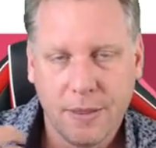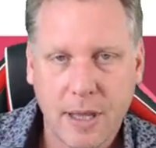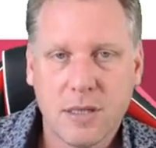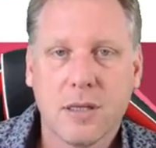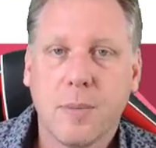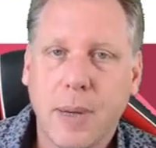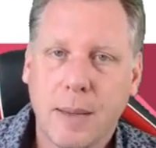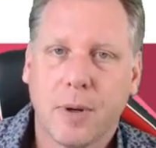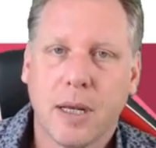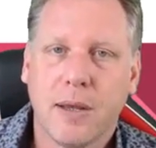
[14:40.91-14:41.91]
These are the
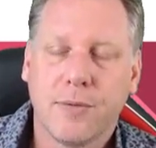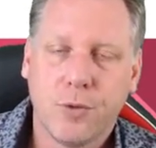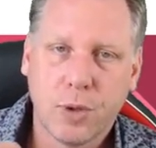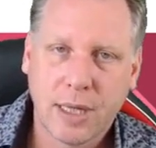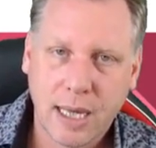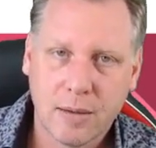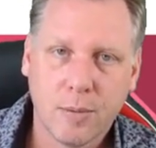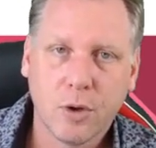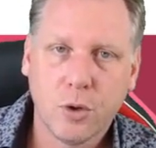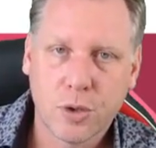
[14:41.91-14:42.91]
people, if you keep
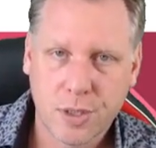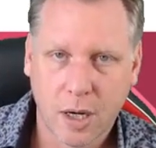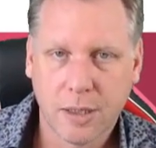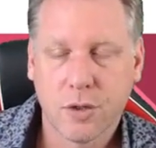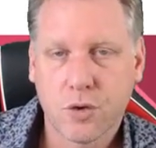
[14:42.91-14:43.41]
them on your side